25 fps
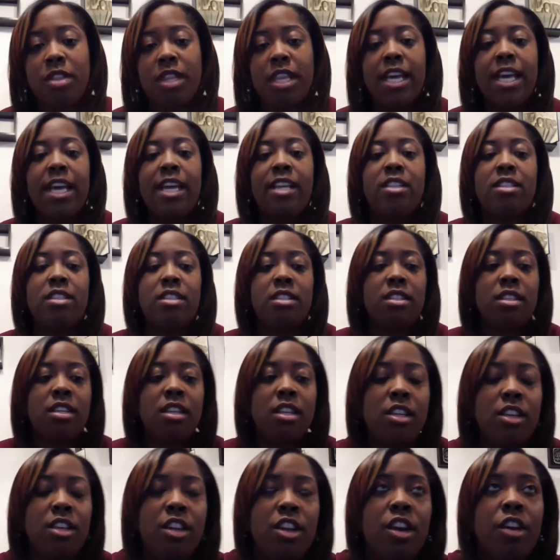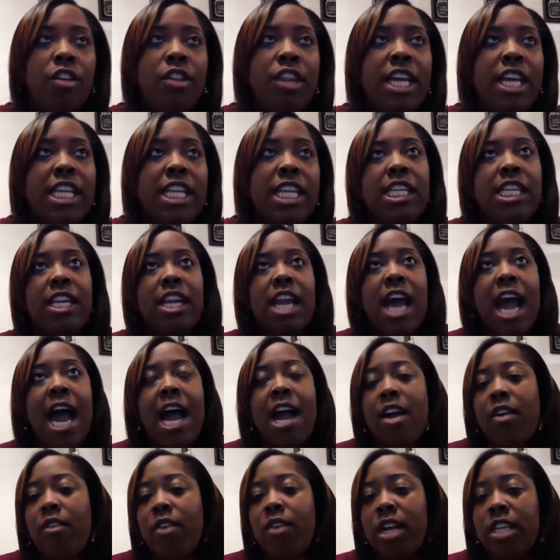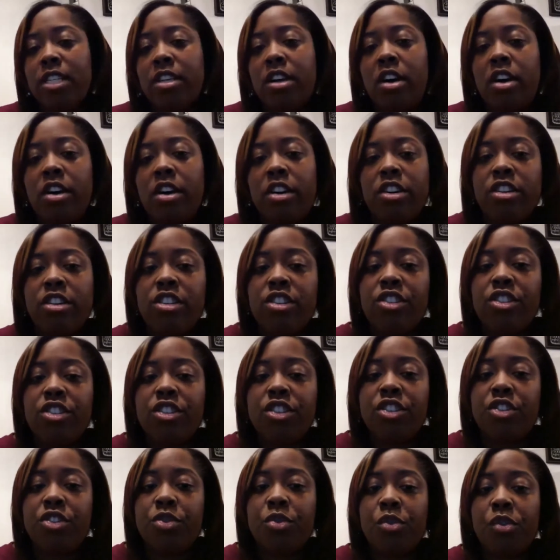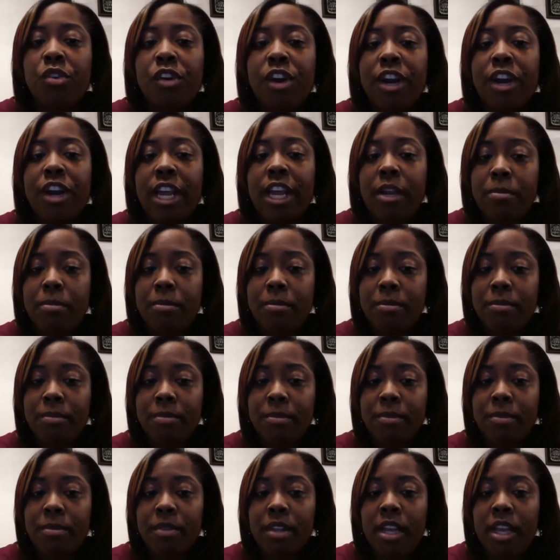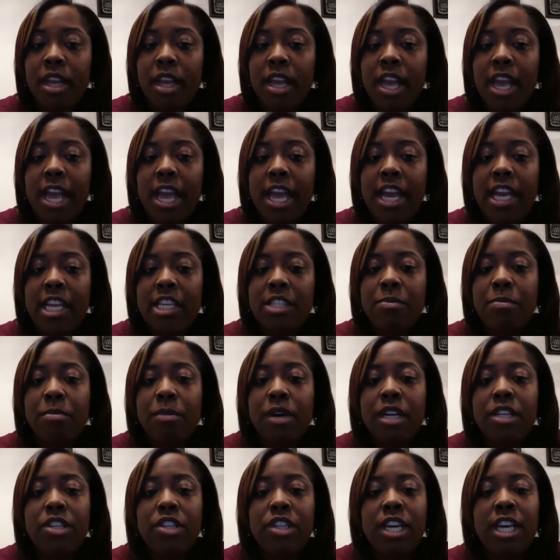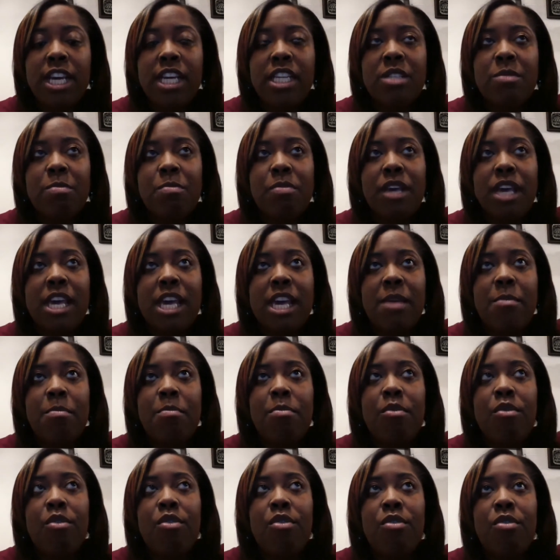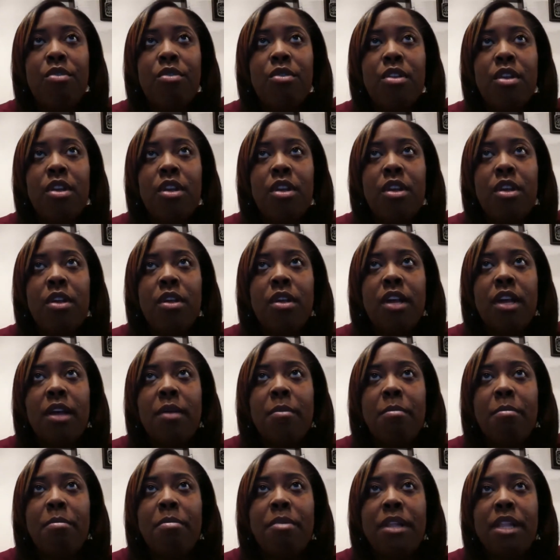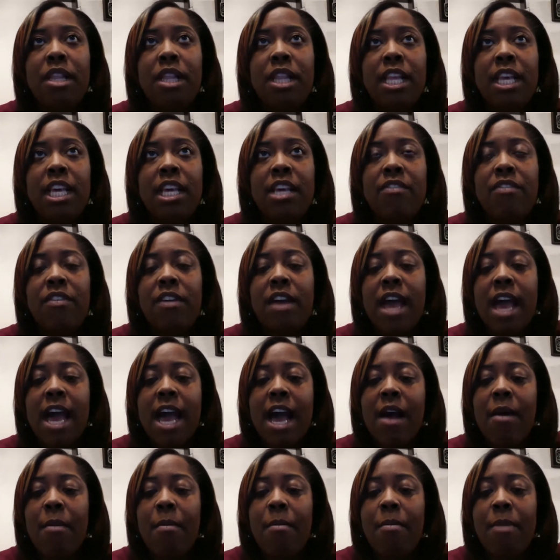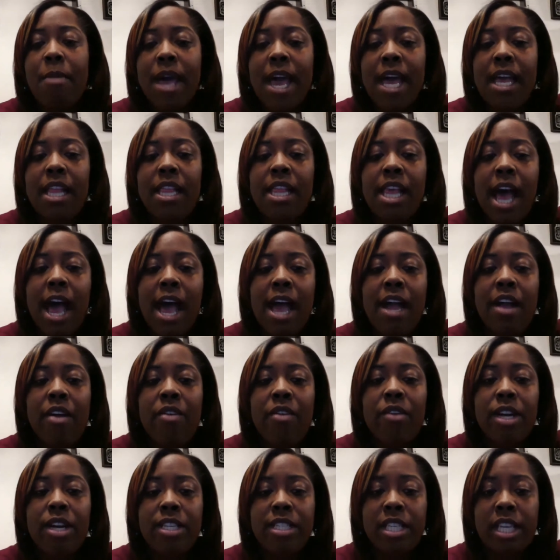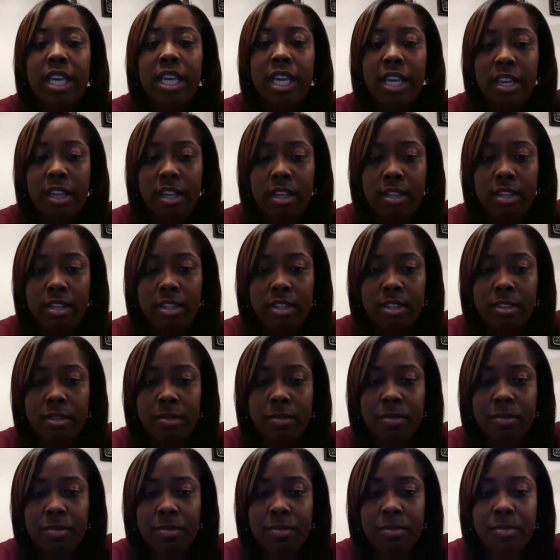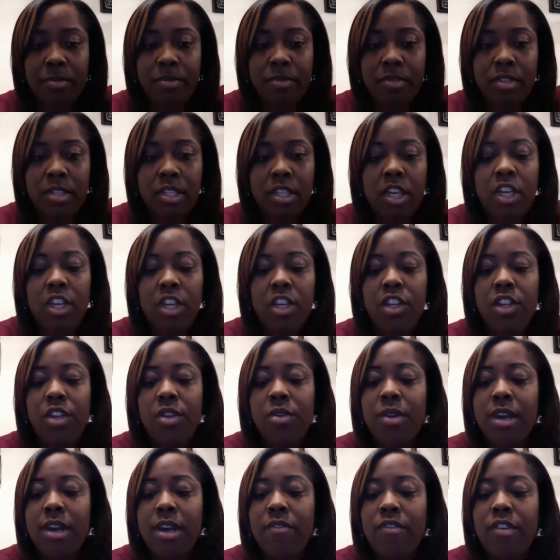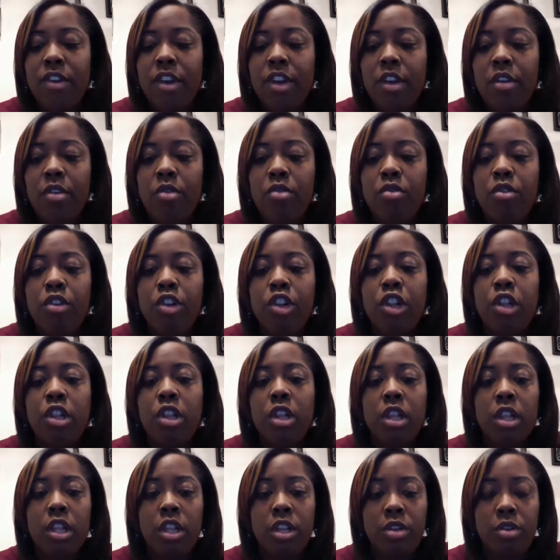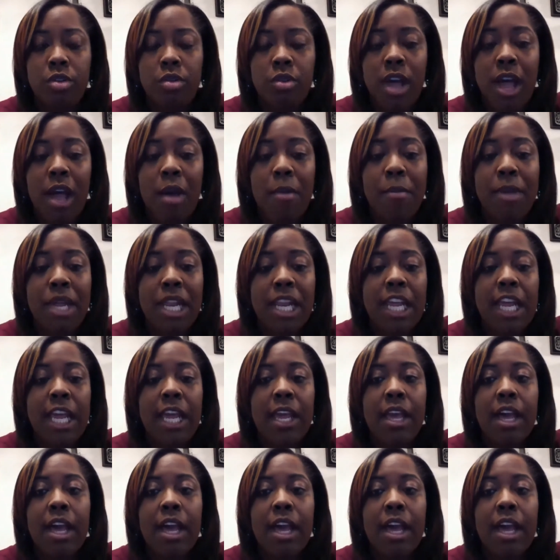that's an IRS auditor's dream. And as much as people believe how bad the IRS is, you have no clue how many